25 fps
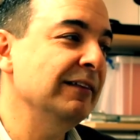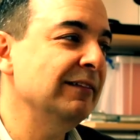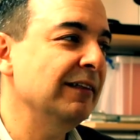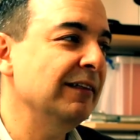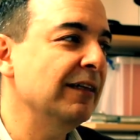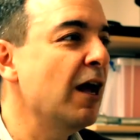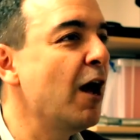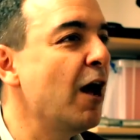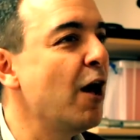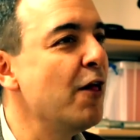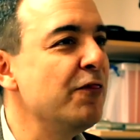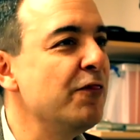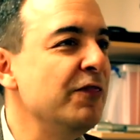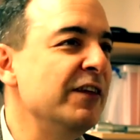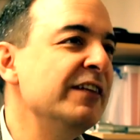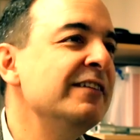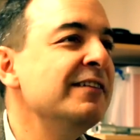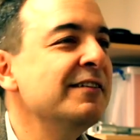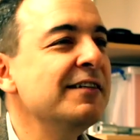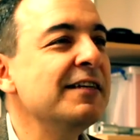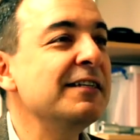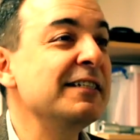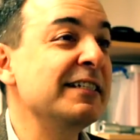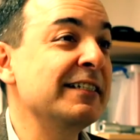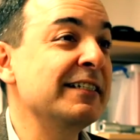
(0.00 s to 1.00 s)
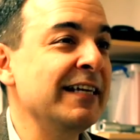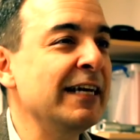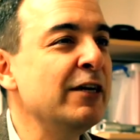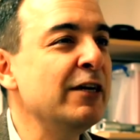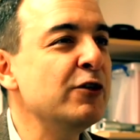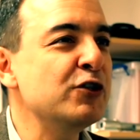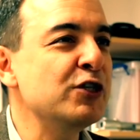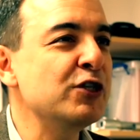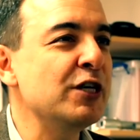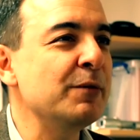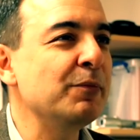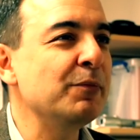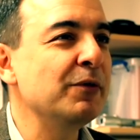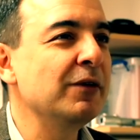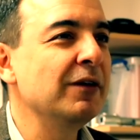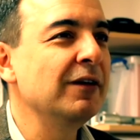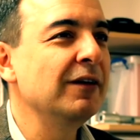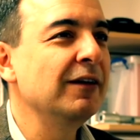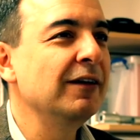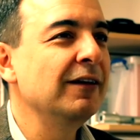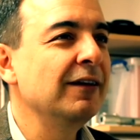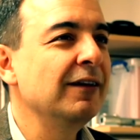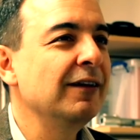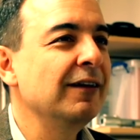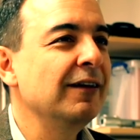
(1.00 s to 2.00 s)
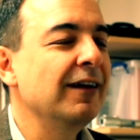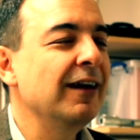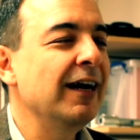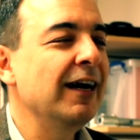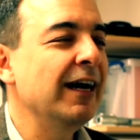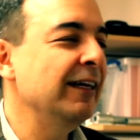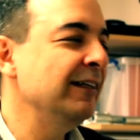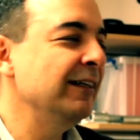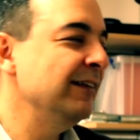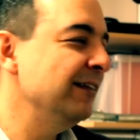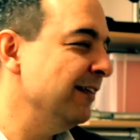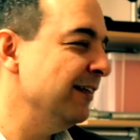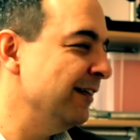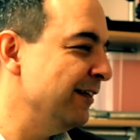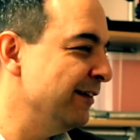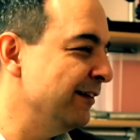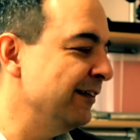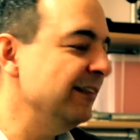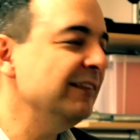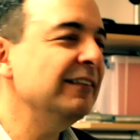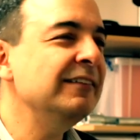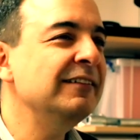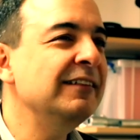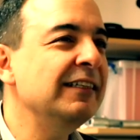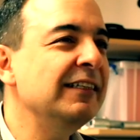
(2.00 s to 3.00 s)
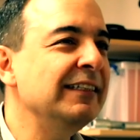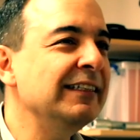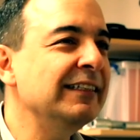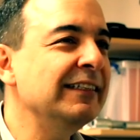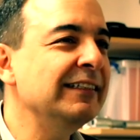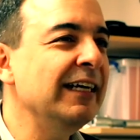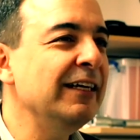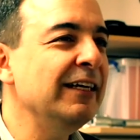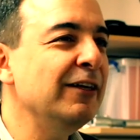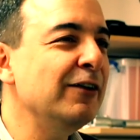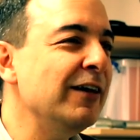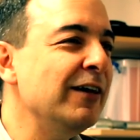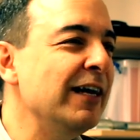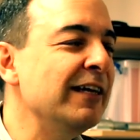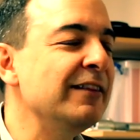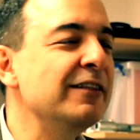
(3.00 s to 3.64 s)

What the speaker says: They said, this is a dictatorship, and this is the dictator,